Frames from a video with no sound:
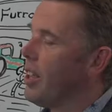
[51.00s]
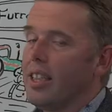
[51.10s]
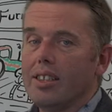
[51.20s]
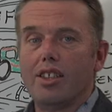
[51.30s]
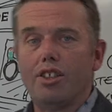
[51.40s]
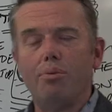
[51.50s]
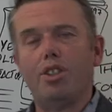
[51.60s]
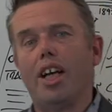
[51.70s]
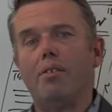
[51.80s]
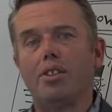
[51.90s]
it is you
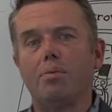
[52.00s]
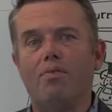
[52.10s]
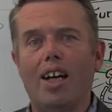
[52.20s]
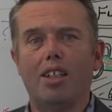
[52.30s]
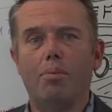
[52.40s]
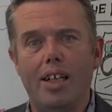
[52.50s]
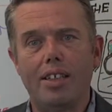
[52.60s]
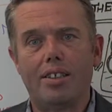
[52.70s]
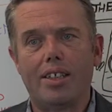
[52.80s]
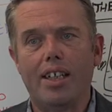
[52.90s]
sharing some valuable
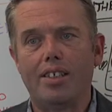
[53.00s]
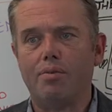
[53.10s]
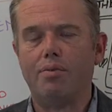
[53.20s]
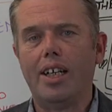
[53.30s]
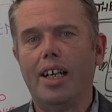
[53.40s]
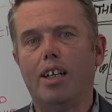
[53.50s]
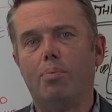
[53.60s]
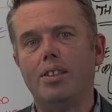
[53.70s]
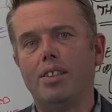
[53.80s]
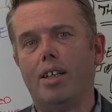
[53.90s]
insights and really
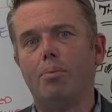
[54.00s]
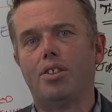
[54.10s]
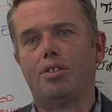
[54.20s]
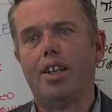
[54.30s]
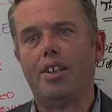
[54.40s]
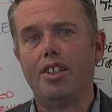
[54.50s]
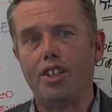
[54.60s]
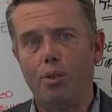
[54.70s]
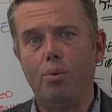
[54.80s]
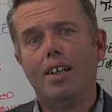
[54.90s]
helping to demonstrate that
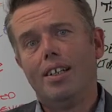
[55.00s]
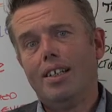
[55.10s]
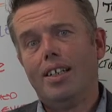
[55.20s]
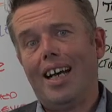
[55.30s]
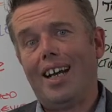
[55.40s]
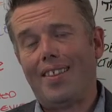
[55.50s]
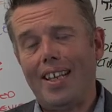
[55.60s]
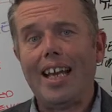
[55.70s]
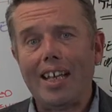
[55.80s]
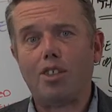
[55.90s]
you are
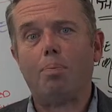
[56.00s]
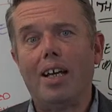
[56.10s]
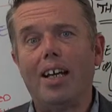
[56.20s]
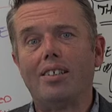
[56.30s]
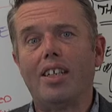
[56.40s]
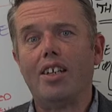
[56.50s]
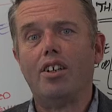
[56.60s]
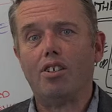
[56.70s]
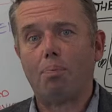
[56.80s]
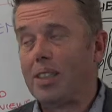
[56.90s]
the expert in
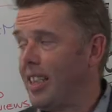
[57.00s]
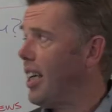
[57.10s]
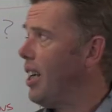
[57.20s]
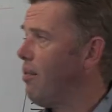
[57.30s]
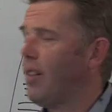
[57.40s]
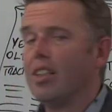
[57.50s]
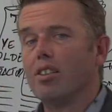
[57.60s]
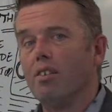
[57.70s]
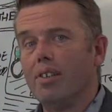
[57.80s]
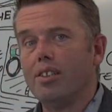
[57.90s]
your particular field
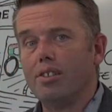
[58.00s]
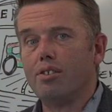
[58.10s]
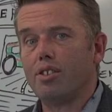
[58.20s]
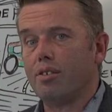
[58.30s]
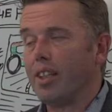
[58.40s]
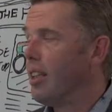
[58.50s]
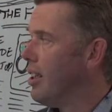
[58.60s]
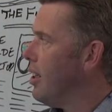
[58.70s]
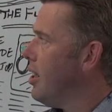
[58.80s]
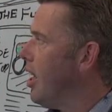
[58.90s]
or industry
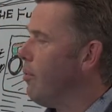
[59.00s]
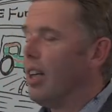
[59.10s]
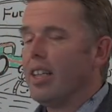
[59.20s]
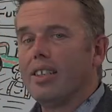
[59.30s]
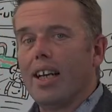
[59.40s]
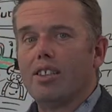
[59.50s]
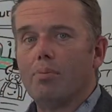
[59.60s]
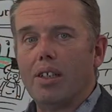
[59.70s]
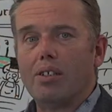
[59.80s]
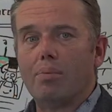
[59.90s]
and really starting to
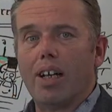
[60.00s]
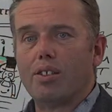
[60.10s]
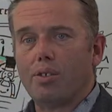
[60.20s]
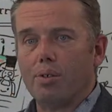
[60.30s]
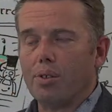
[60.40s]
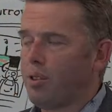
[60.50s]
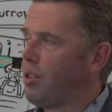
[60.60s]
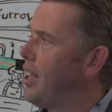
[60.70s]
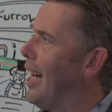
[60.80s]
build up that trust